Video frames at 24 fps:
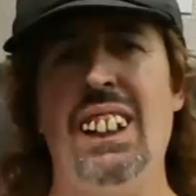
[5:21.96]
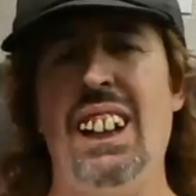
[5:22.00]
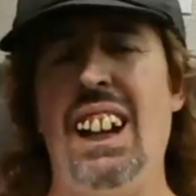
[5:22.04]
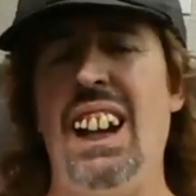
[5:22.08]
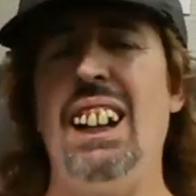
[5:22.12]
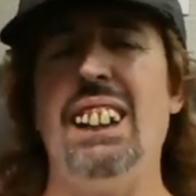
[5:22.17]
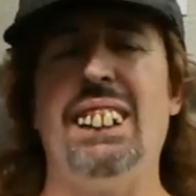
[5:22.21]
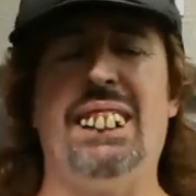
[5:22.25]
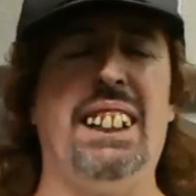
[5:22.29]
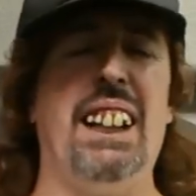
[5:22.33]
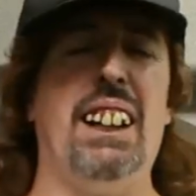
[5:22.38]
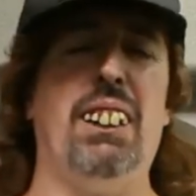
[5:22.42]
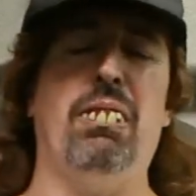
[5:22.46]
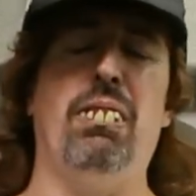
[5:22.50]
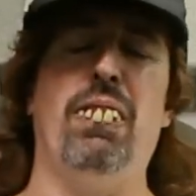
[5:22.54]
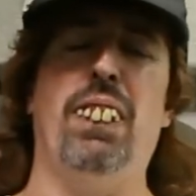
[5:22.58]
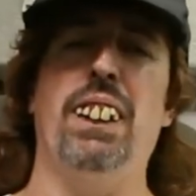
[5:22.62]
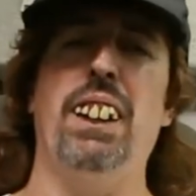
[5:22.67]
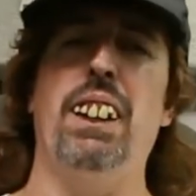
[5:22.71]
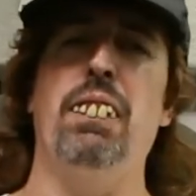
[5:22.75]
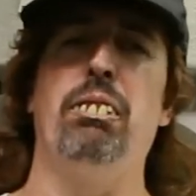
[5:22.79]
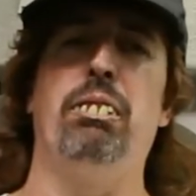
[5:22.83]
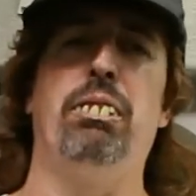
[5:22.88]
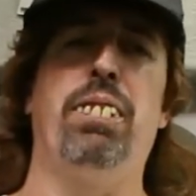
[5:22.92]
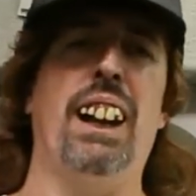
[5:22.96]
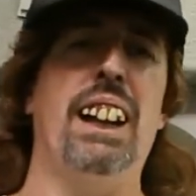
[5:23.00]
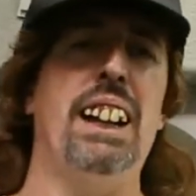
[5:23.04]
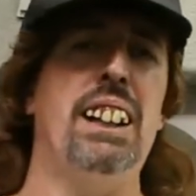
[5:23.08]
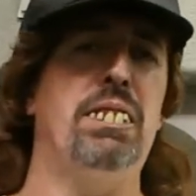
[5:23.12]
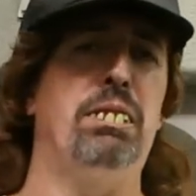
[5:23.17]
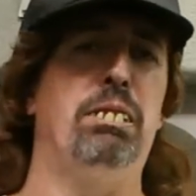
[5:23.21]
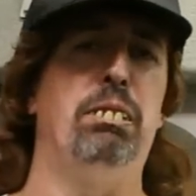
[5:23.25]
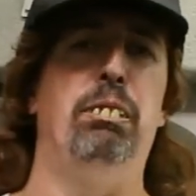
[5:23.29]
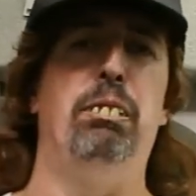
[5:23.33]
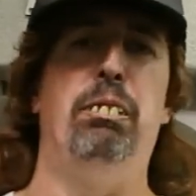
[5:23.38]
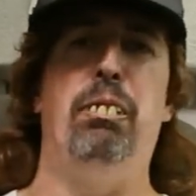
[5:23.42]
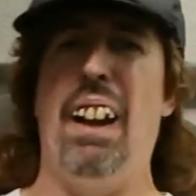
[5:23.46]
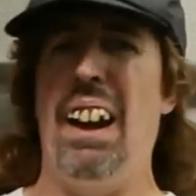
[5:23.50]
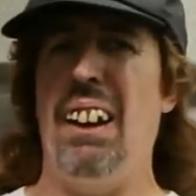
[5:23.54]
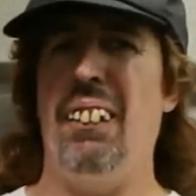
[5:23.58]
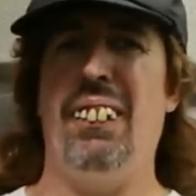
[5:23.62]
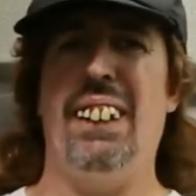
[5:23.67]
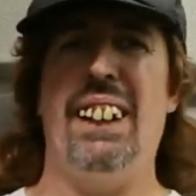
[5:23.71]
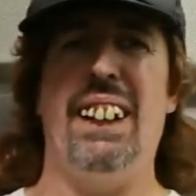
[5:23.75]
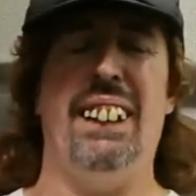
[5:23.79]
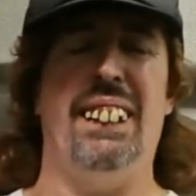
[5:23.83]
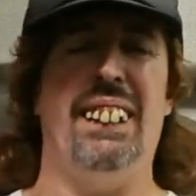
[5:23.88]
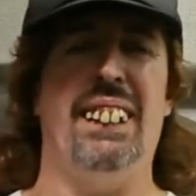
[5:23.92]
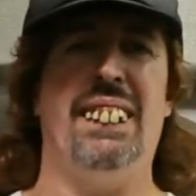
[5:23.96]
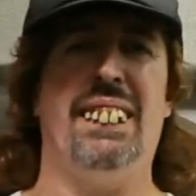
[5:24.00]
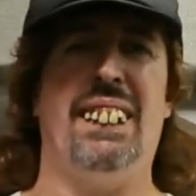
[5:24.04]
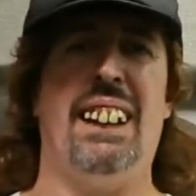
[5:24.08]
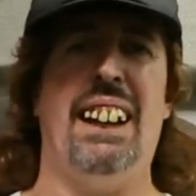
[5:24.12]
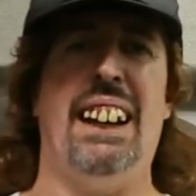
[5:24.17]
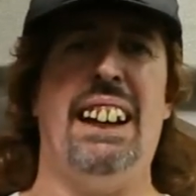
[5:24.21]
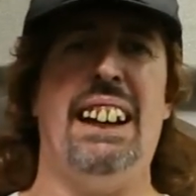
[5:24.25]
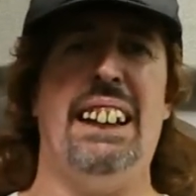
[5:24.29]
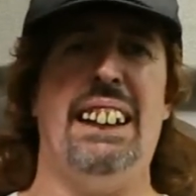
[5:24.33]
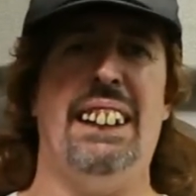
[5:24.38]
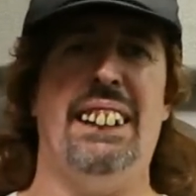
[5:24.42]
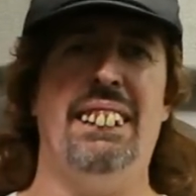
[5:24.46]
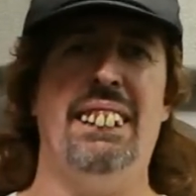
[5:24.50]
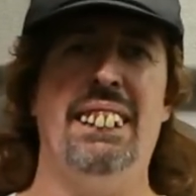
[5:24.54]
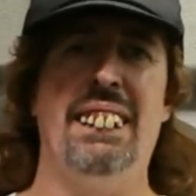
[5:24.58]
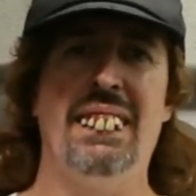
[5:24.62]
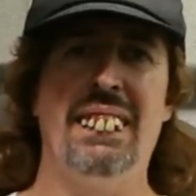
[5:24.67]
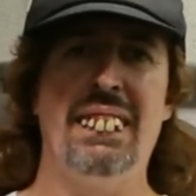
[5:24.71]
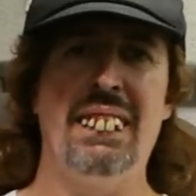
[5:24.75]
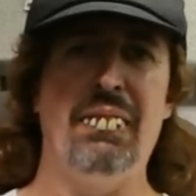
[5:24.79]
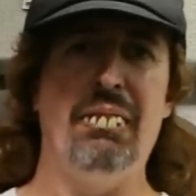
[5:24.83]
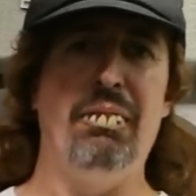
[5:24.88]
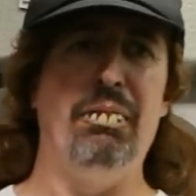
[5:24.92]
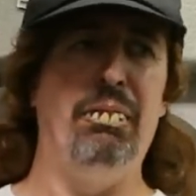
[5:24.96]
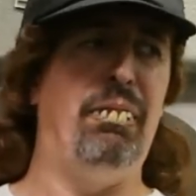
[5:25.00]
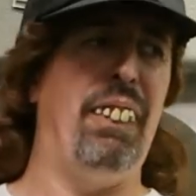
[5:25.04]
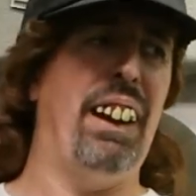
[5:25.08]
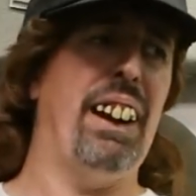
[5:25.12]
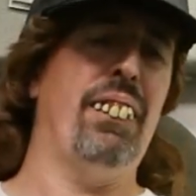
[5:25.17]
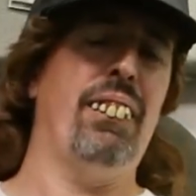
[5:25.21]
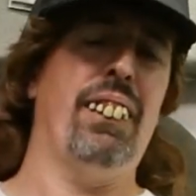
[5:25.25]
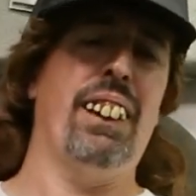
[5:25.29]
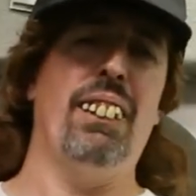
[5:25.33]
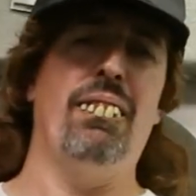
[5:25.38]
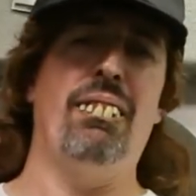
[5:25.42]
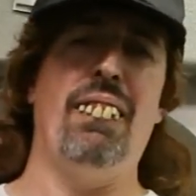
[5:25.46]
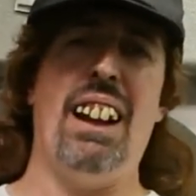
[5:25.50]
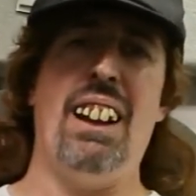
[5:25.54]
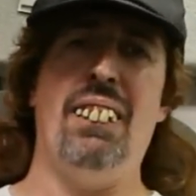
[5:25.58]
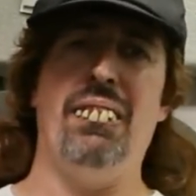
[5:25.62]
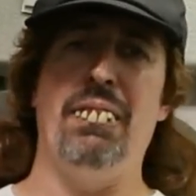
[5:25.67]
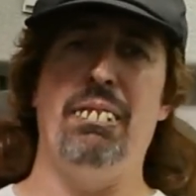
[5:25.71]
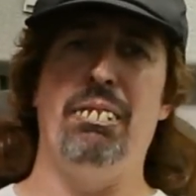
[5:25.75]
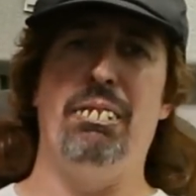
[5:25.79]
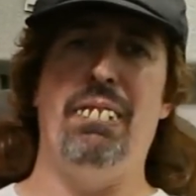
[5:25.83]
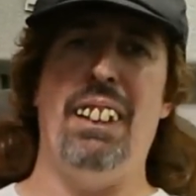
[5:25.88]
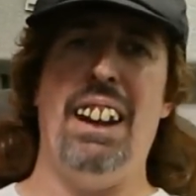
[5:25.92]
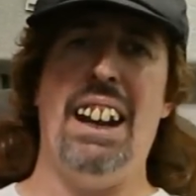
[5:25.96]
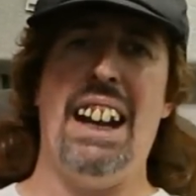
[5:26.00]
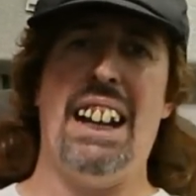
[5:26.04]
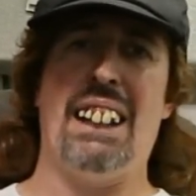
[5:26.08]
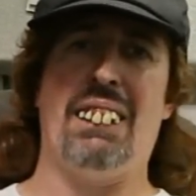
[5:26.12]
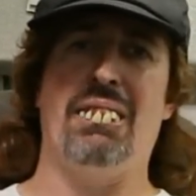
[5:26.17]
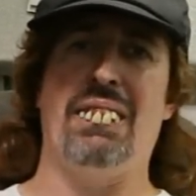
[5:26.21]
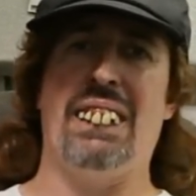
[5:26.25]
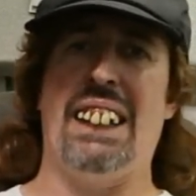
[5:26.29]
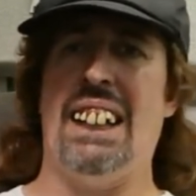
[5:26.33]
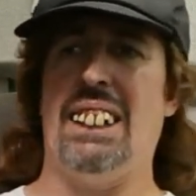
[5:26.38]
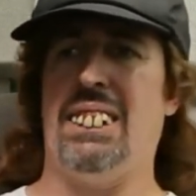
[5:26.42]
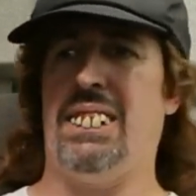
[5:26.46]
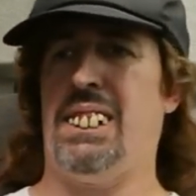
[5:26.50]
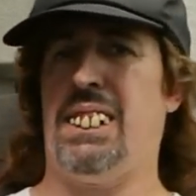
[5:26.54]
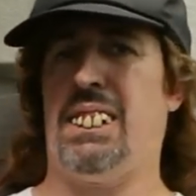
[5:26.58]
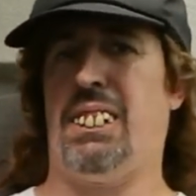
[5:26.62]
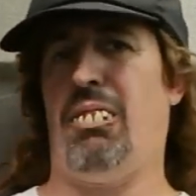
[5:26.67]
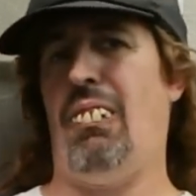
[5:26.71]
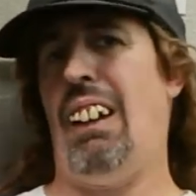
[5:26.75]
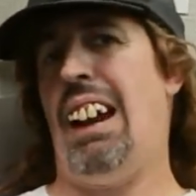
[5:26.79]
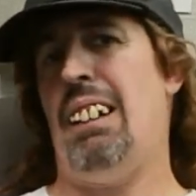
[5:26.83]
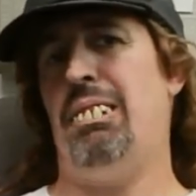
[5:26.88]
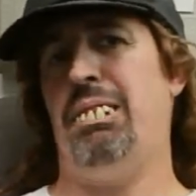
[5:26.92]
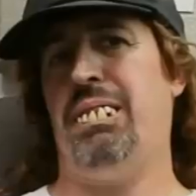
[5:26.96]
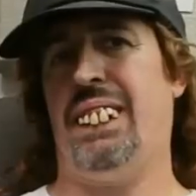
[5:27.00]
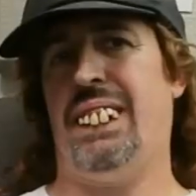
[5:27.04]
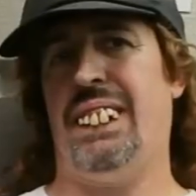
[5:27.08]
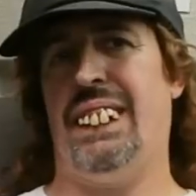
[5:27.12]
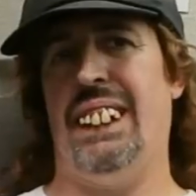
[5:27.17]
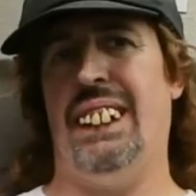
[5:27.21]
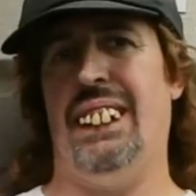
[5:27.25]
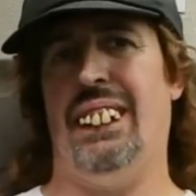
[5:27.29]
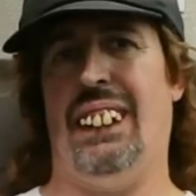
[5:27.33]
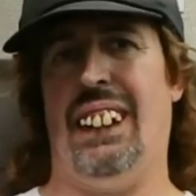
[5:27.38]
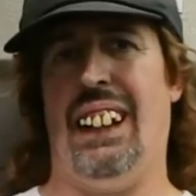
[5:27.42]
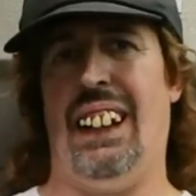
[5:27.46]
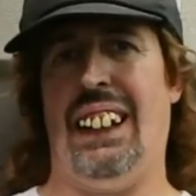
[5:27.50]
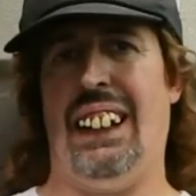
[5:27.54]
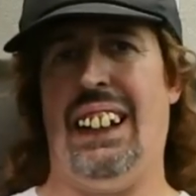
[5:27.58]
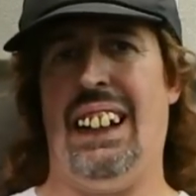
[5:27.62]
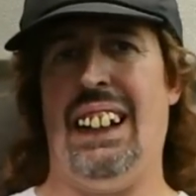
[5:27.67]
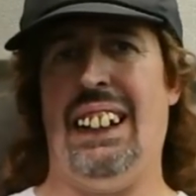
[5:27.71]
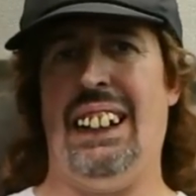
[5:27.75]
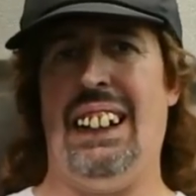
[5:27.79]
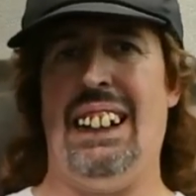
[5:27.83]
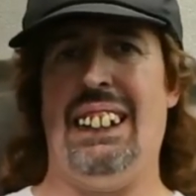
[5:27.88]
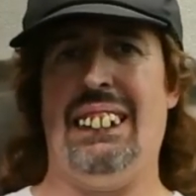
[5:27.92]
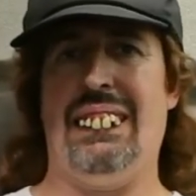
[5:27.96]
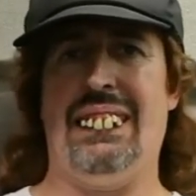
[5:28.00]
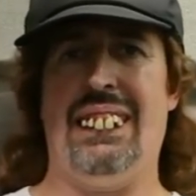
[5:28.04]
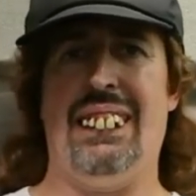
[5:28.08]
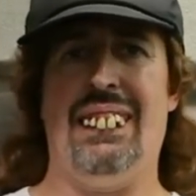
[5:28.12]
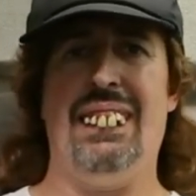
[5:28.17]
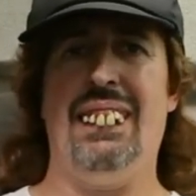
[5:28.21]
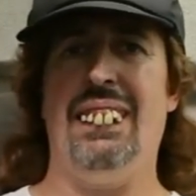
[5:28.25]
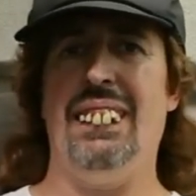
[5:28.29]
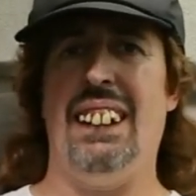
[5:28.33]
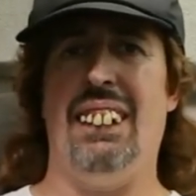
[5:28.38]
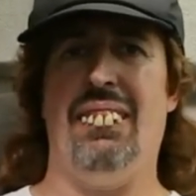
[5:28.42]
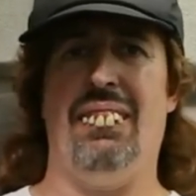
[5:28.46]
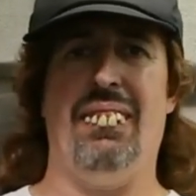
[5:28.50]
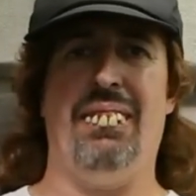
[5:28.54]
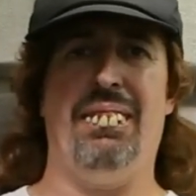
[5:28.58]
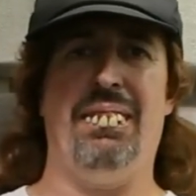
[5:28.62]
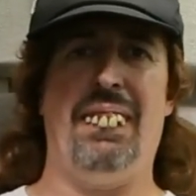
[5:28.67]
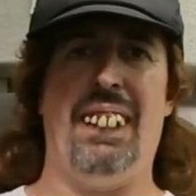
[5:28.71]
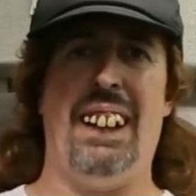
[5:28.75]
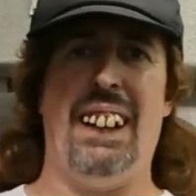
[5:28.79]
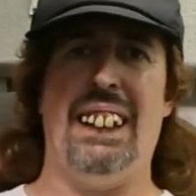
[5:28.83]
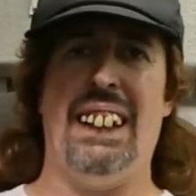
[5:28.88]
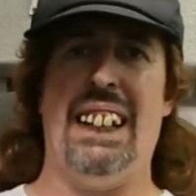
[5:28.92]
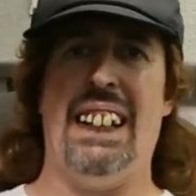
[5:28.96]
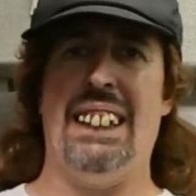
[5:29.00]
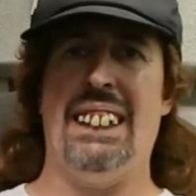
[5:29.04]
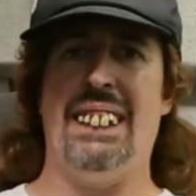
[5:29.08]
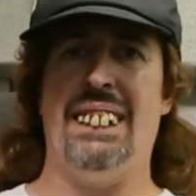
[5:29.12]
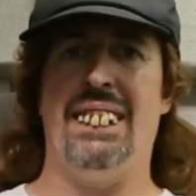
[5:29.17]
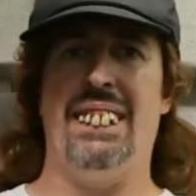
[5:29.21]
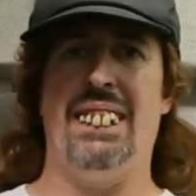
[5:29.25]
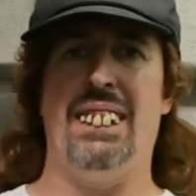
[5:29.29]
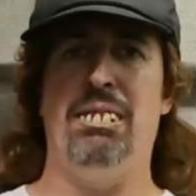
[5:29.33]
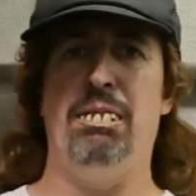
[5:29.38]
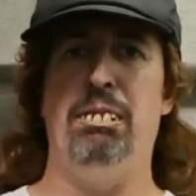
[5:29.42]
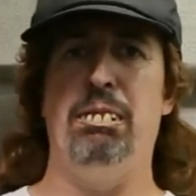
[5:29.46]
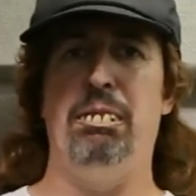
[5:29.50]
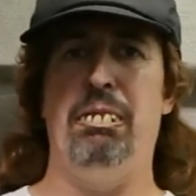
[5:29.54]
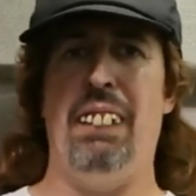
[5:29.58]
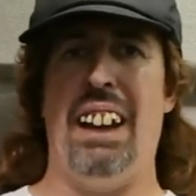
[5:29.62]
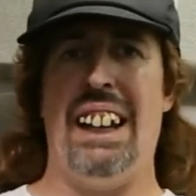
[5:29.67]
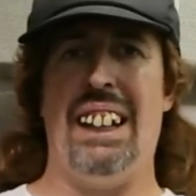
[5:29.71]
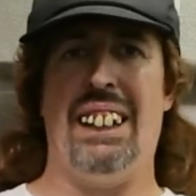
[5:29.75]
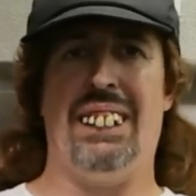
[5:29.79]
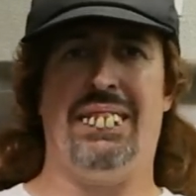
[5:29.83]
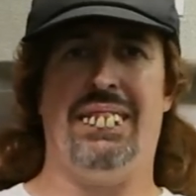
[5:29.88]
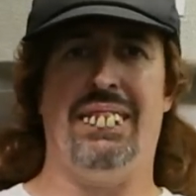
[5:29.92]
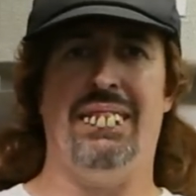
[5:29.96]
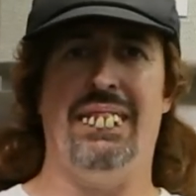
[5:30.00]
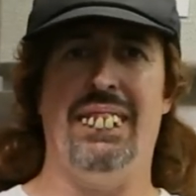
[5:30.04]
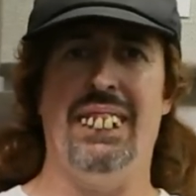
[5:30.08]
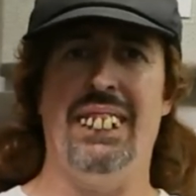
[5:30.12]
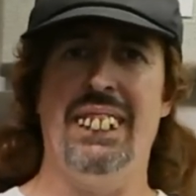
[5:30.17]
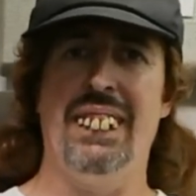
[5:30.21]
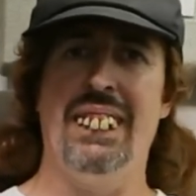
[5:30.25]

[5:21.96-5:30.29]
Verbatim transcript: i take one of them blades, bury it in his head. Bury him out in the back with that scrap steel I got out there. I'll never find that dumb bastard.